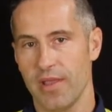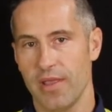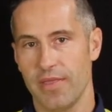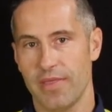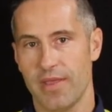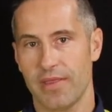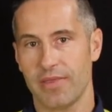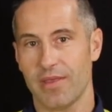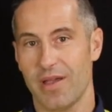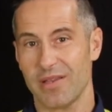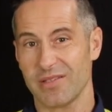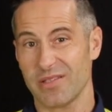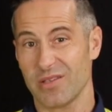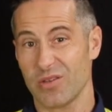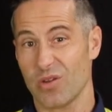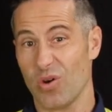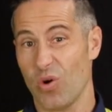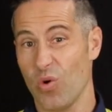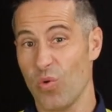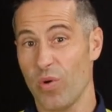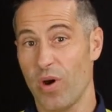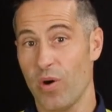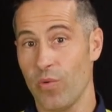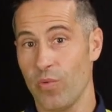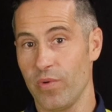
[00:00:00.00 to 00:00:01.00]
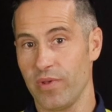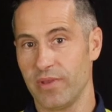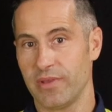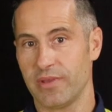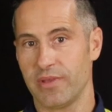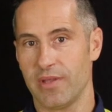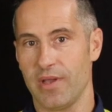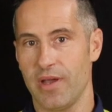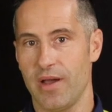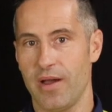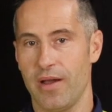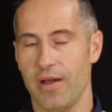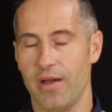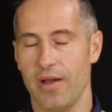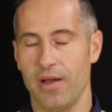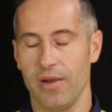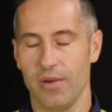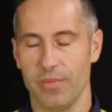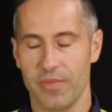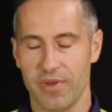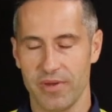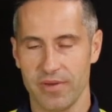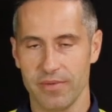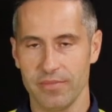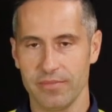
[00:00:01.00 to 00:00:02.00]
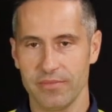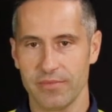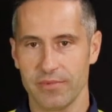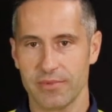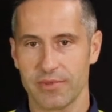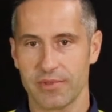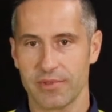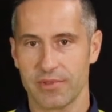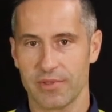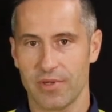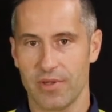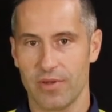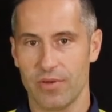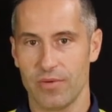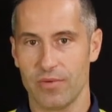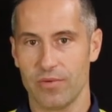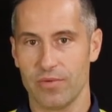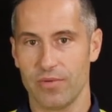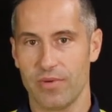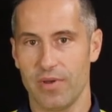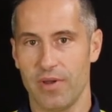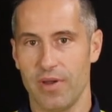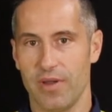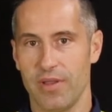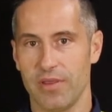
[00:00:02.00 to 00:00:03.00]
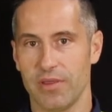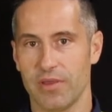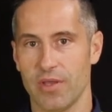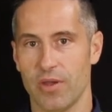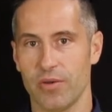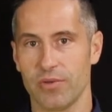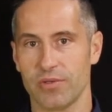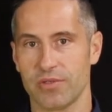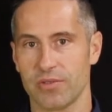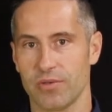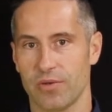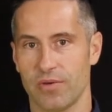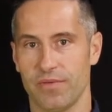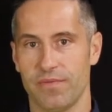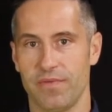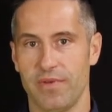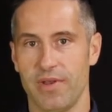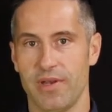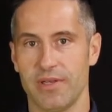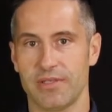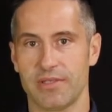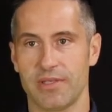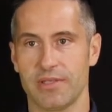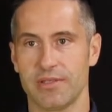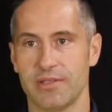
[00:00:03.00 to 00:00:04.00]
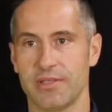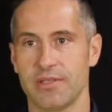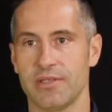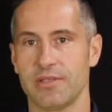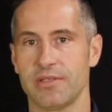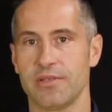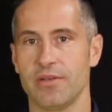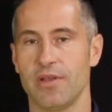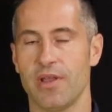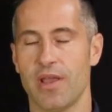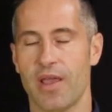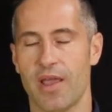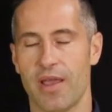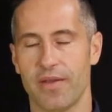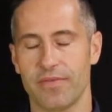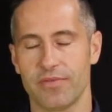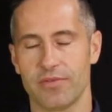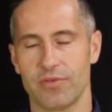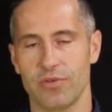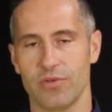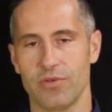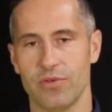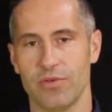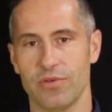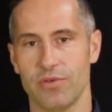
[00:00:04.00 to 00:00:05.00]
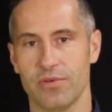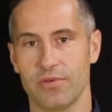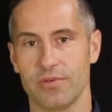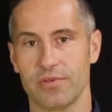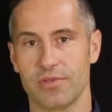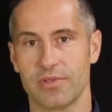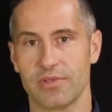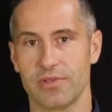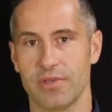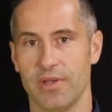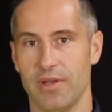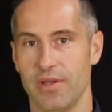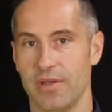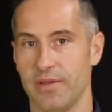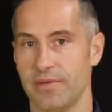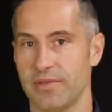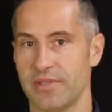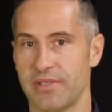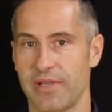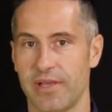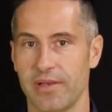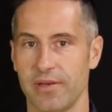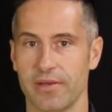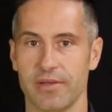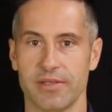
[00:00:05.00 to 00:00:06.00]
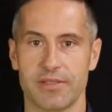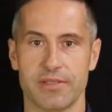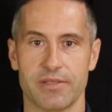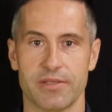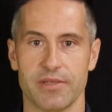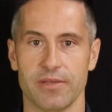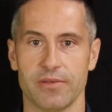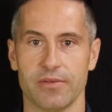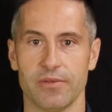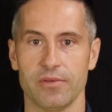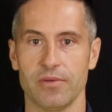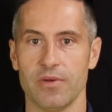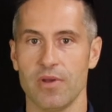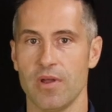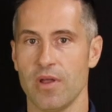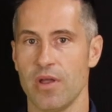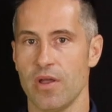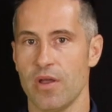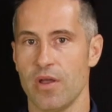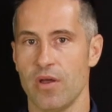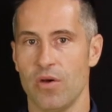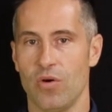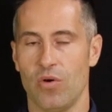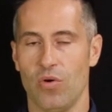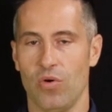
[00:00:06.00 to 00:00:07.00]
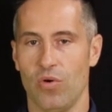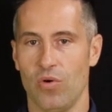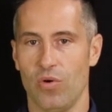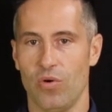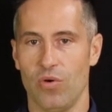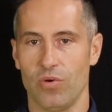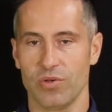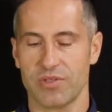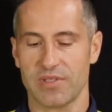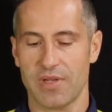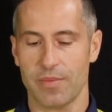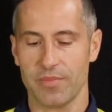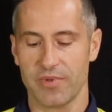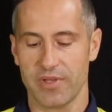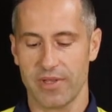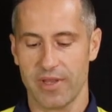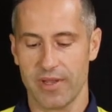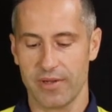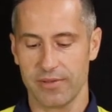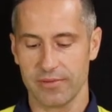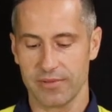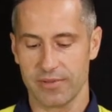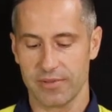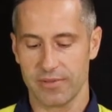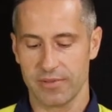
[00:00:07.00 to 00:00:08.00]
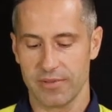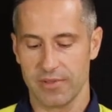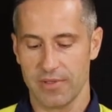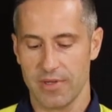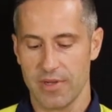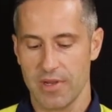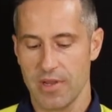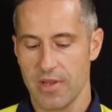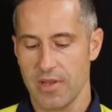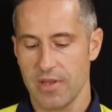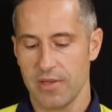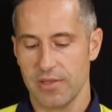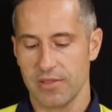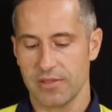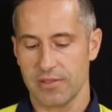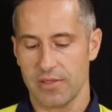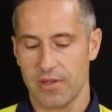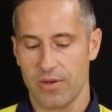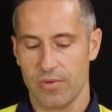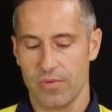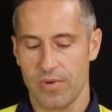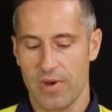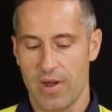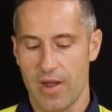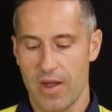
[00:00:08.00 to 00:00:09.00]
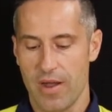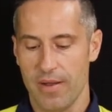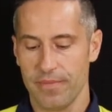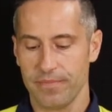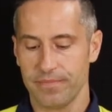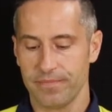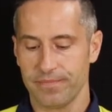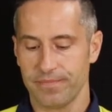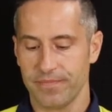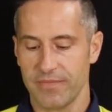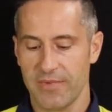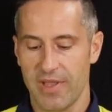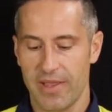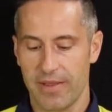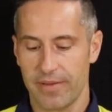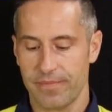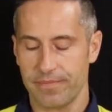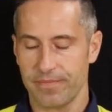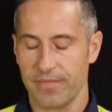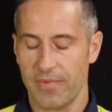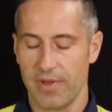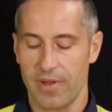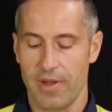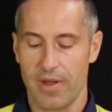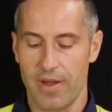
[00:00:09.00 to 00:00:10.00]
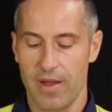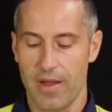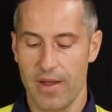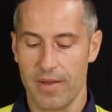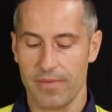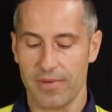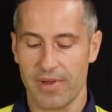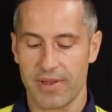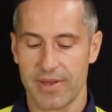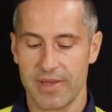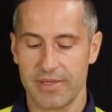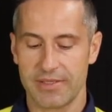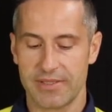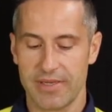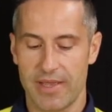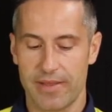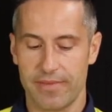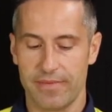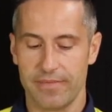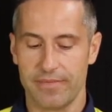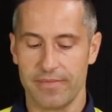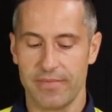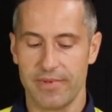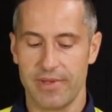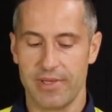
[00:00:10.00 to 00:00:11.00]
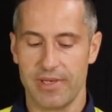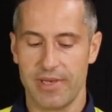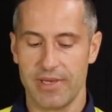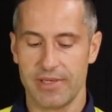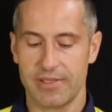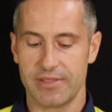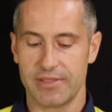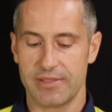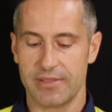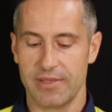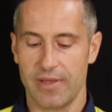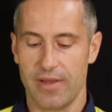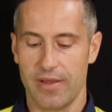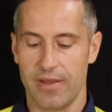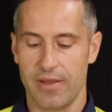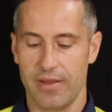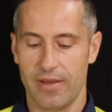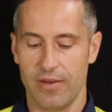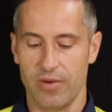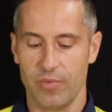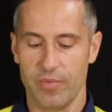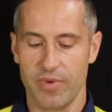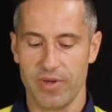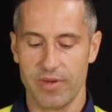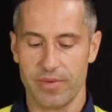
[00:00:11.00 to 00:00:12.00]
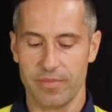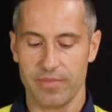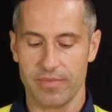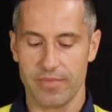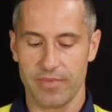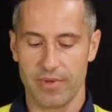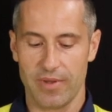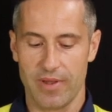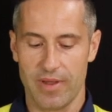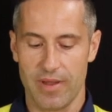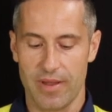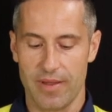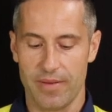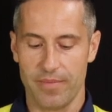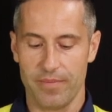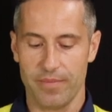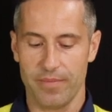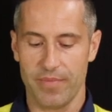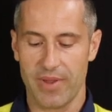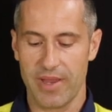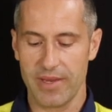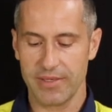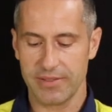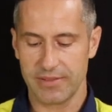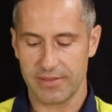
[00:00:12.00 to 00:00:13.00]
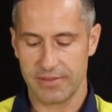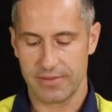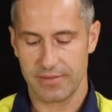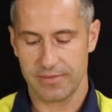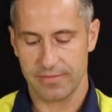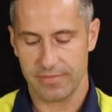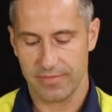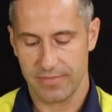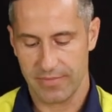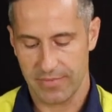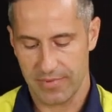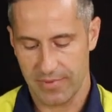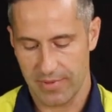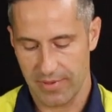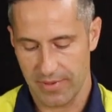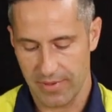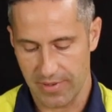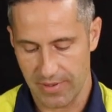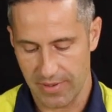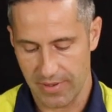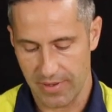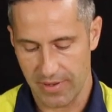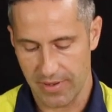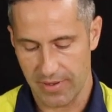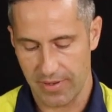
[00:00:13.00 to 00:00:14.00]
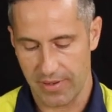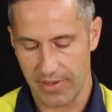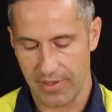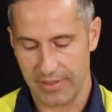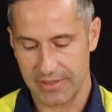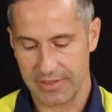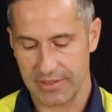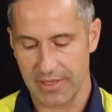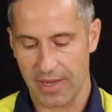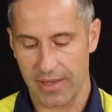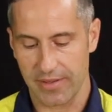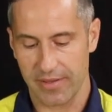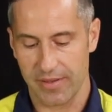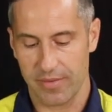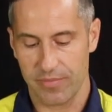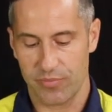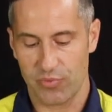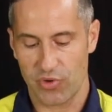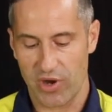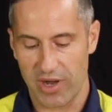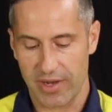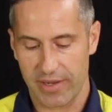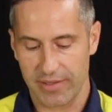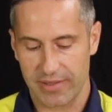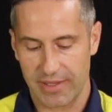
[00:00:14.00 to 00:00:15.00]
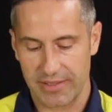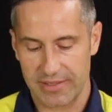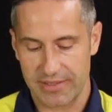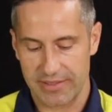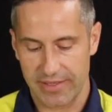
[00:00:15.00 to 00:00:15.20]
that doesn't go well with aluminium. So in those sort of instances, you have to use stainless steel or something else. So like I said, it is aluminium base. It's got a bracket that's